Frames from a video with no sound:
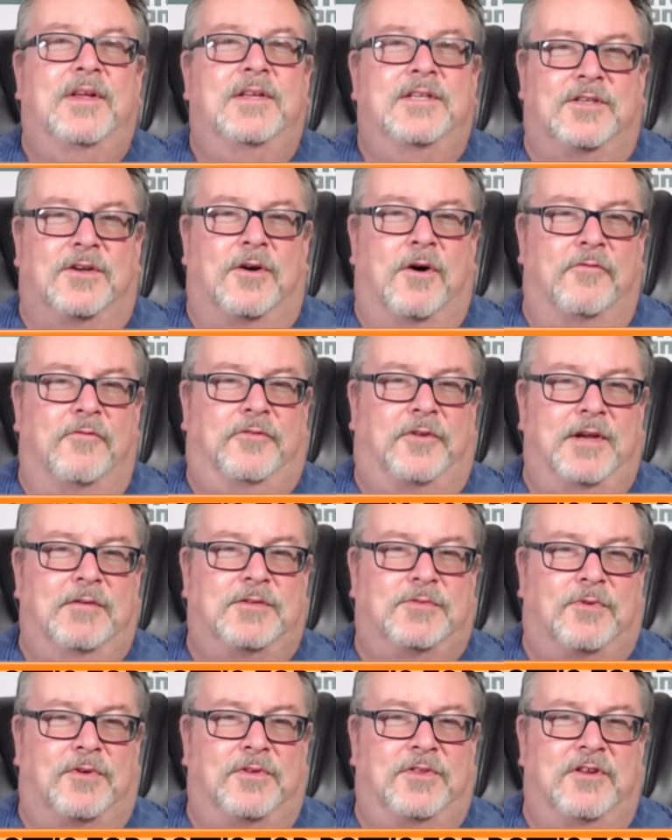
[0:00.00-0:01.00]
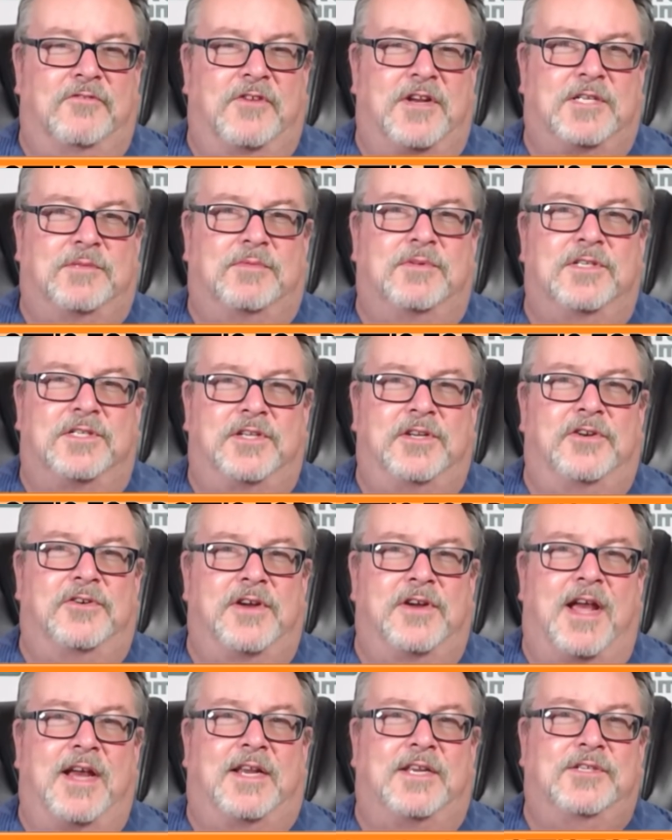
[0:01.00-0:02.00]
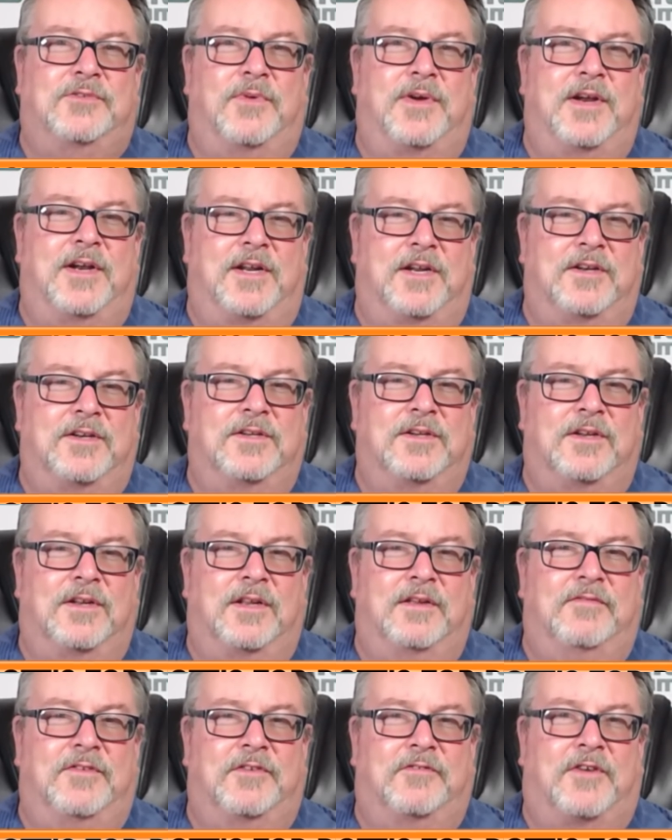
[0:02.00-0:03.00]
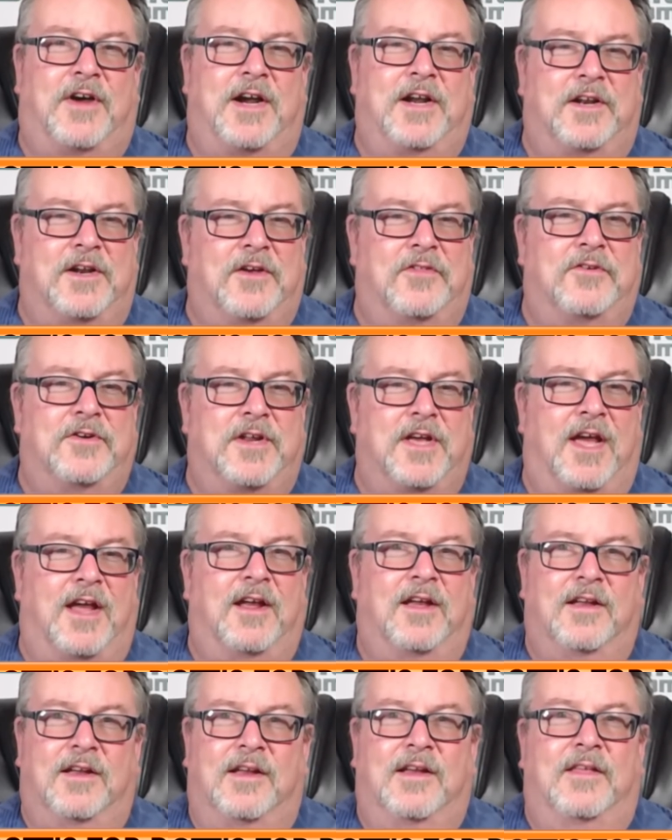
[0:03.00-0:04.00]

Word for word: So hopefully it was worth the investment to see your Yankees win and live to fight another day